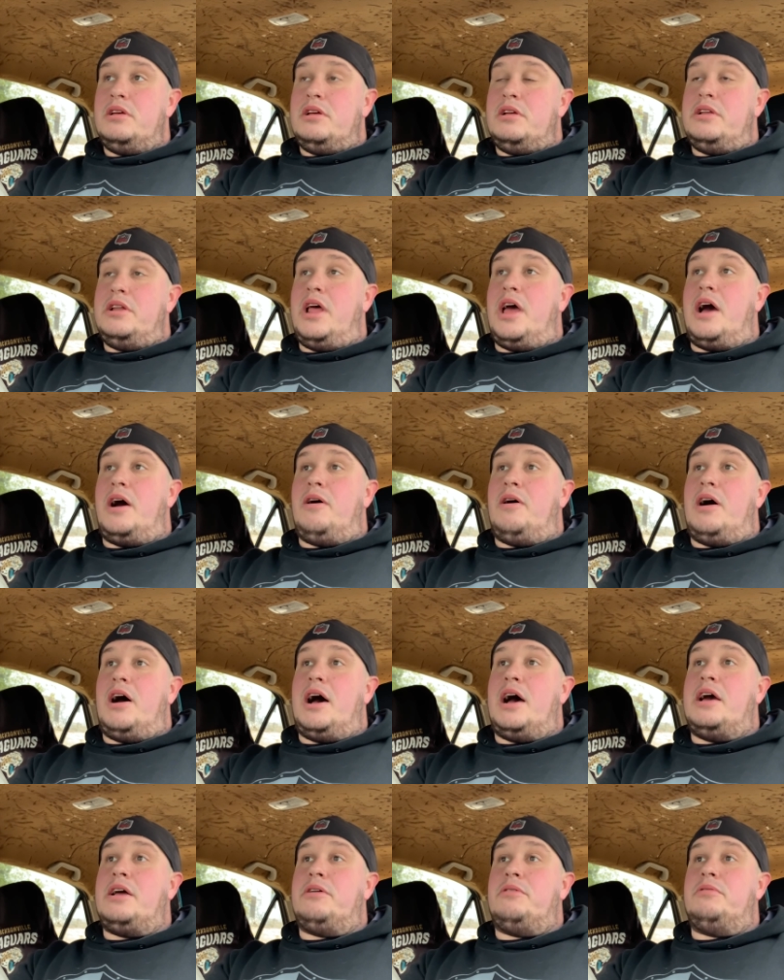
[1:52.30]
Now,
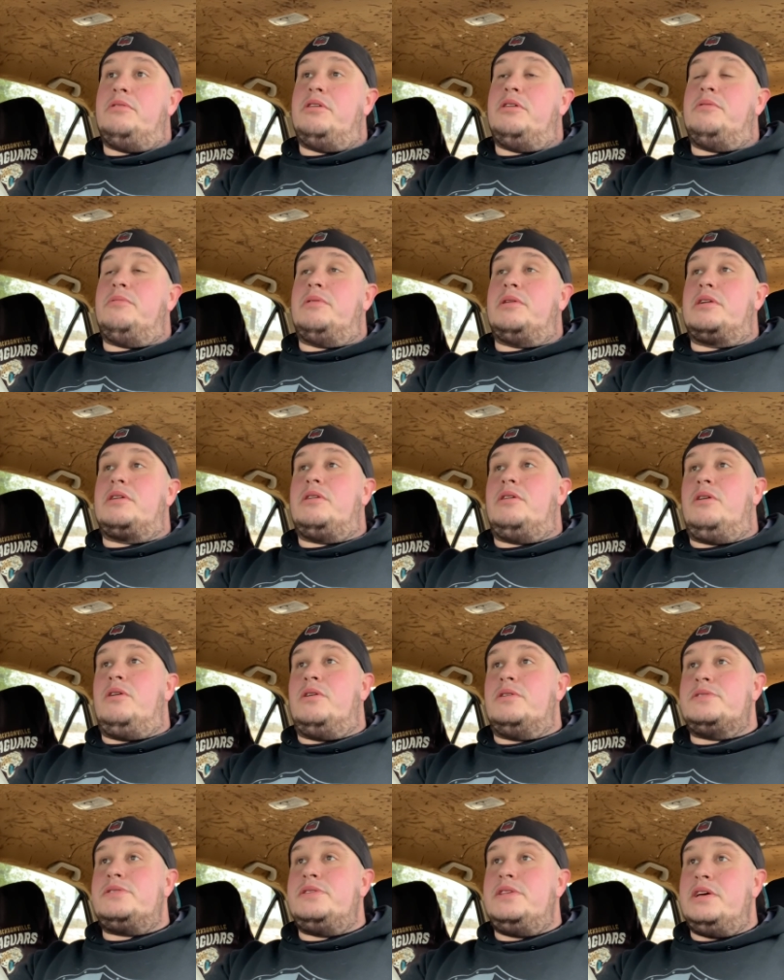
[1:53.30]
I don't know what
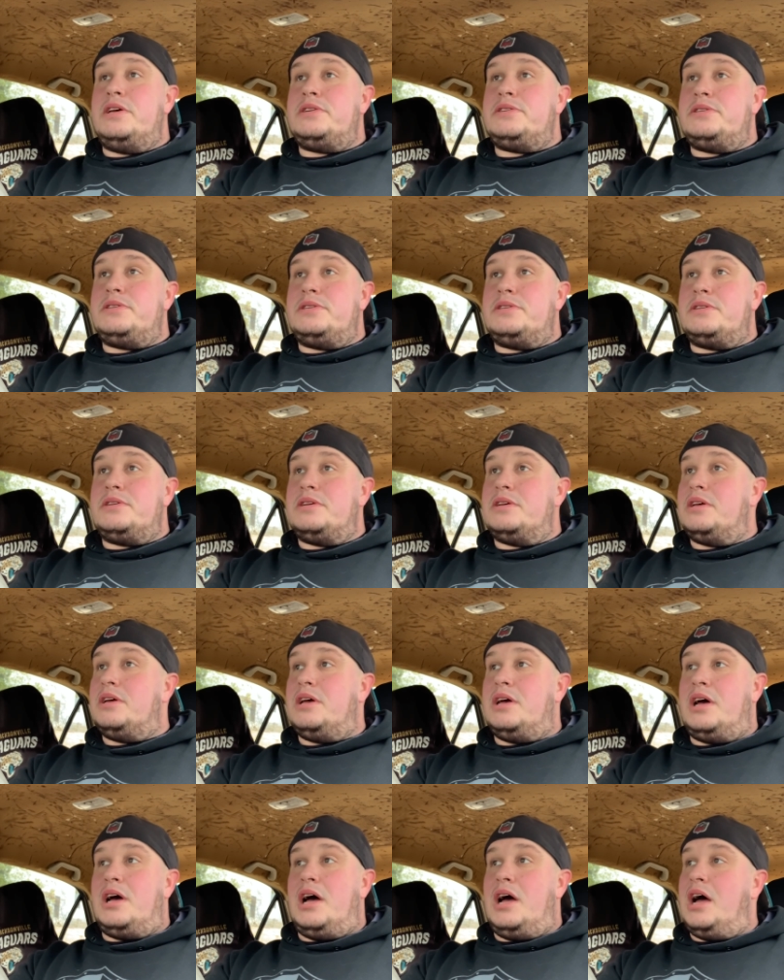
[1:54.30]
caused this.
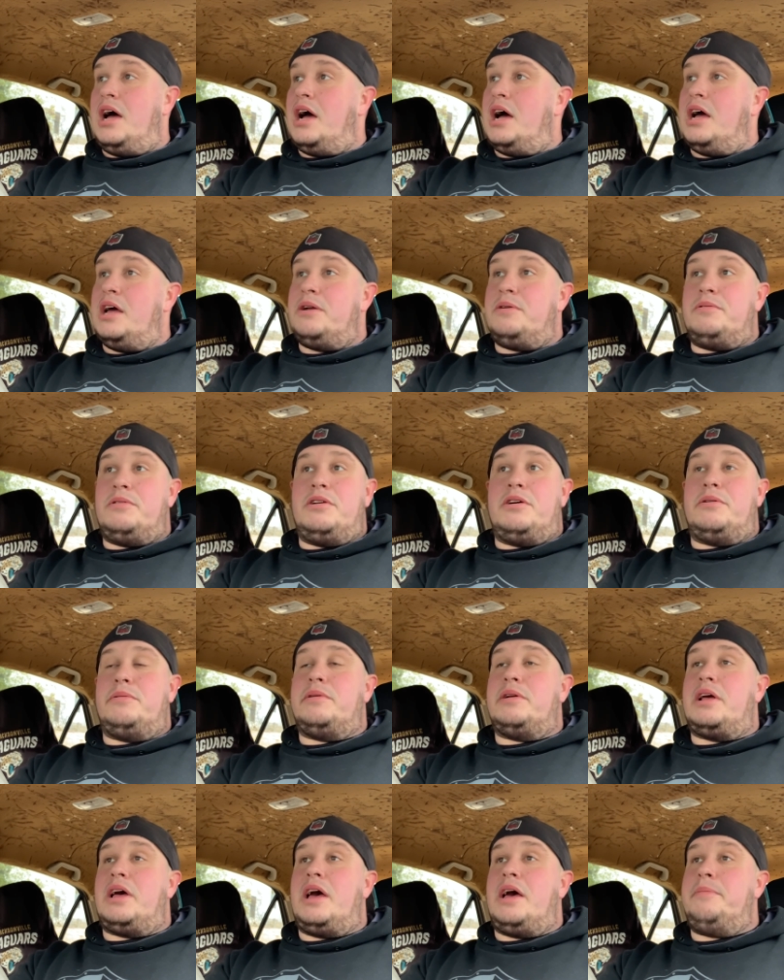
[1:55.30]
I don't know
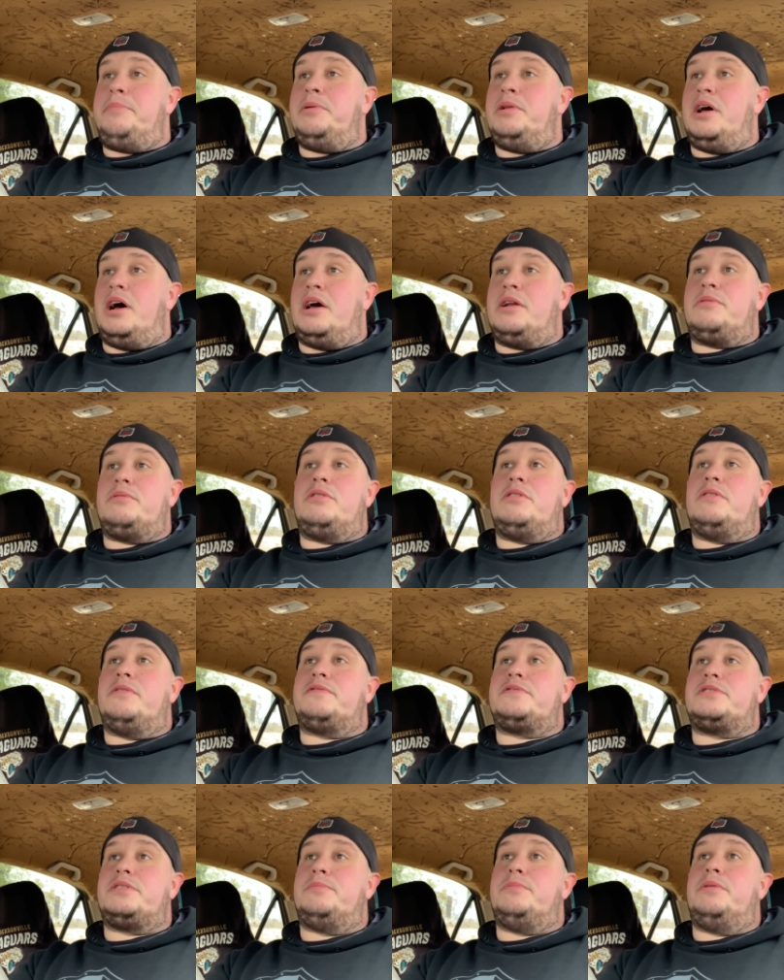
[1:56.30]
what happened. I don't know
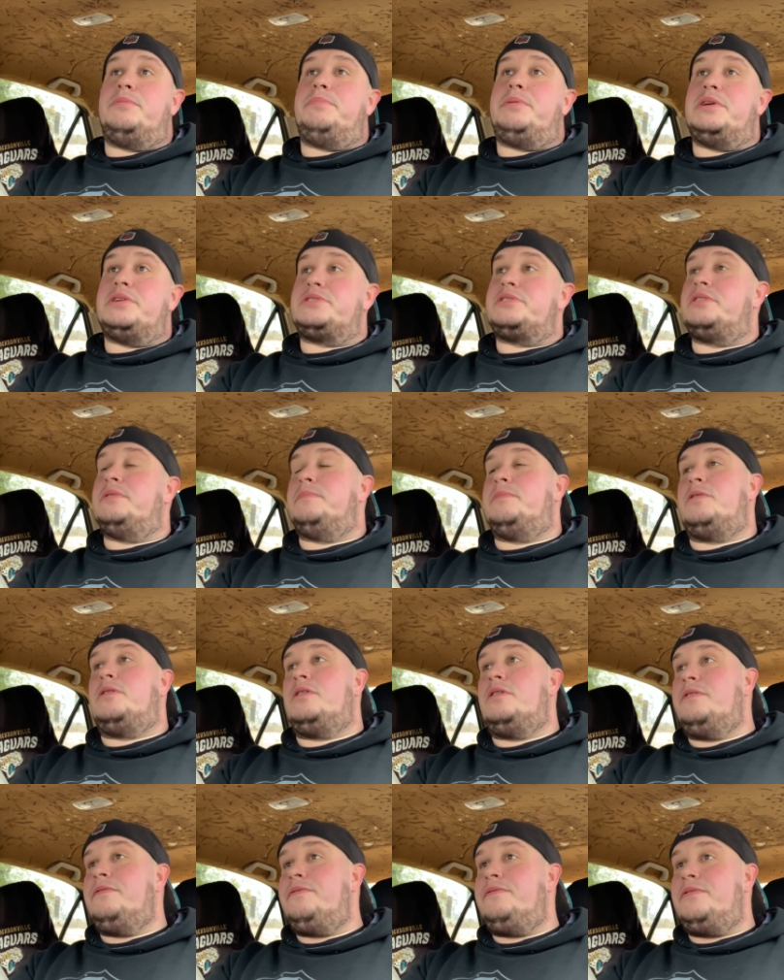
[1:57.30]
if someone pissed him
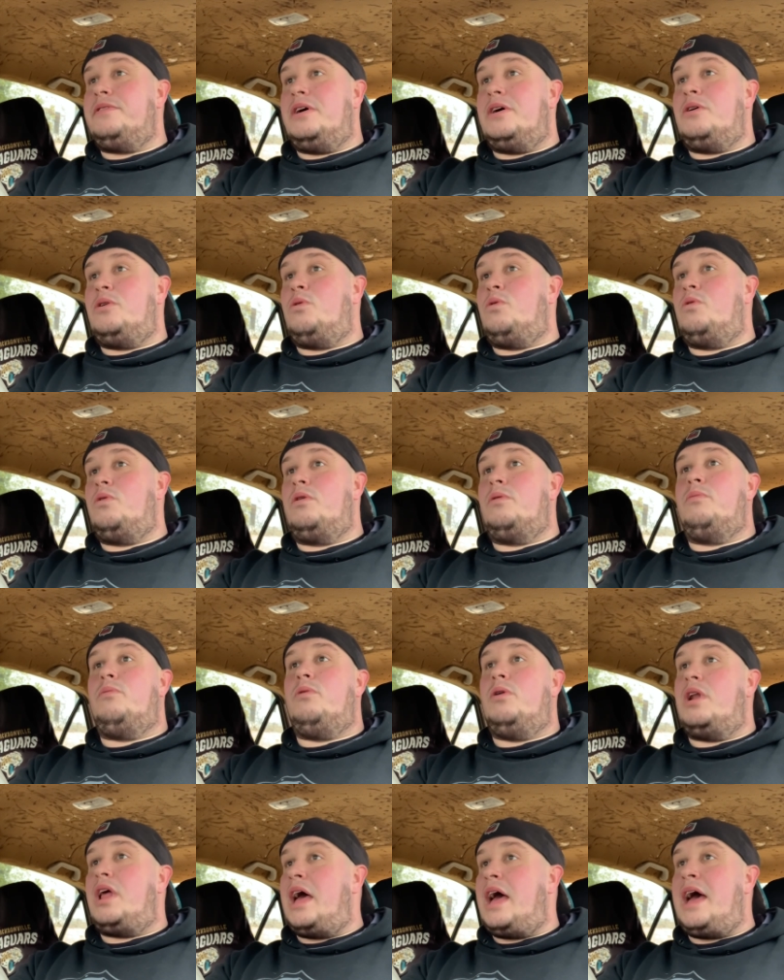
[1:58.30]
off or
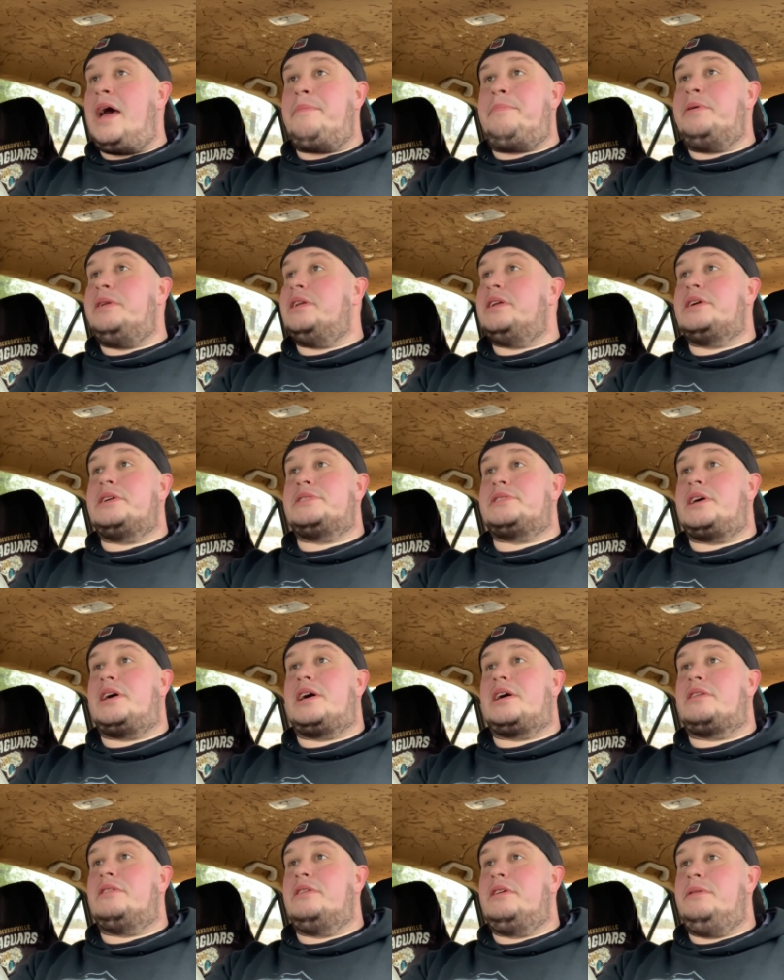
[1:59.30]
what happened
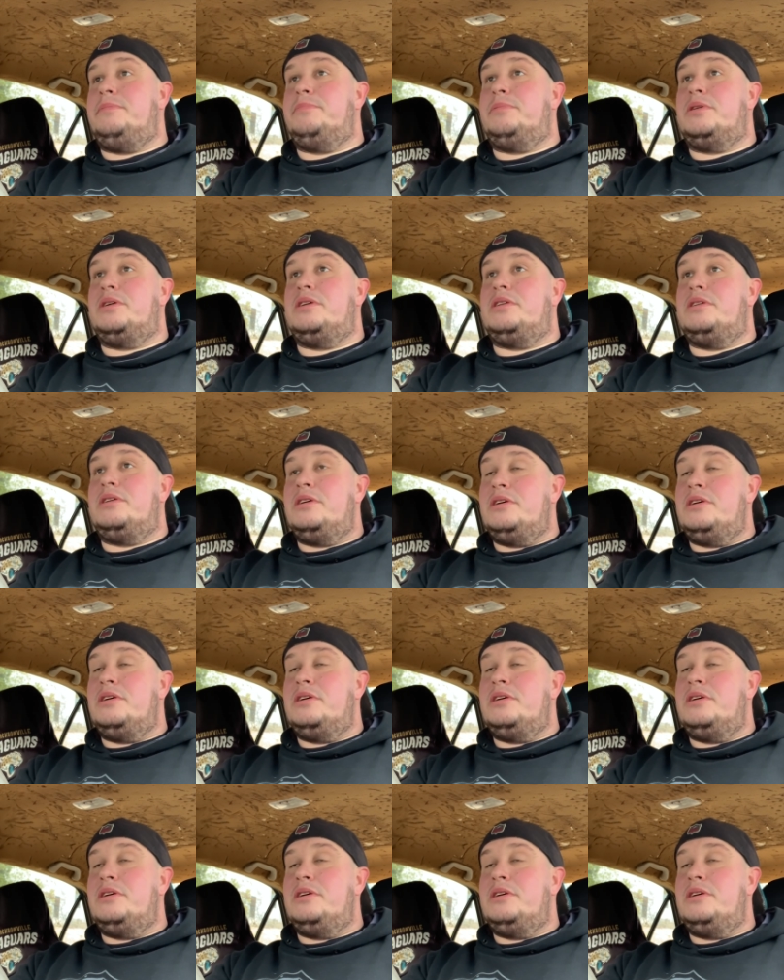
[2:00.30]
exactly, but